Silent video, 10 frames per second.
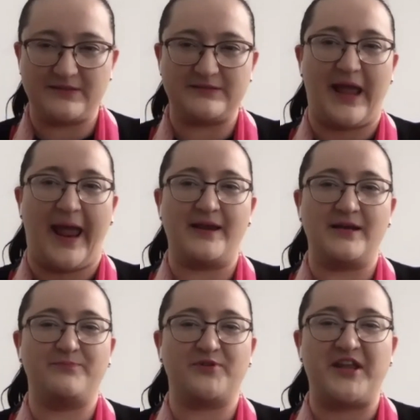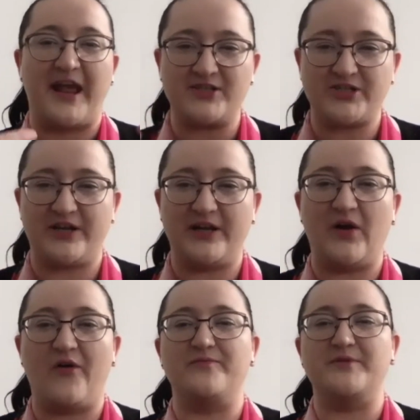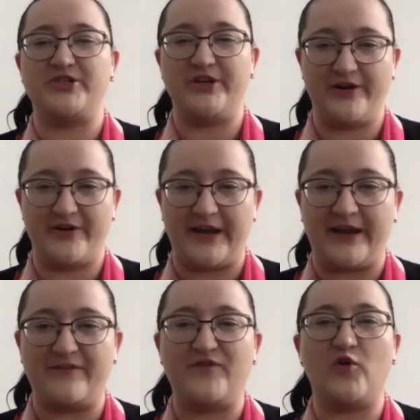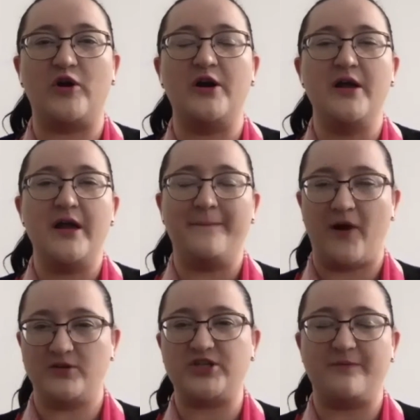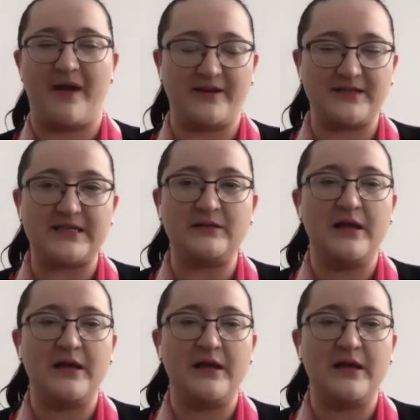and potential of machine learning for biology and medicine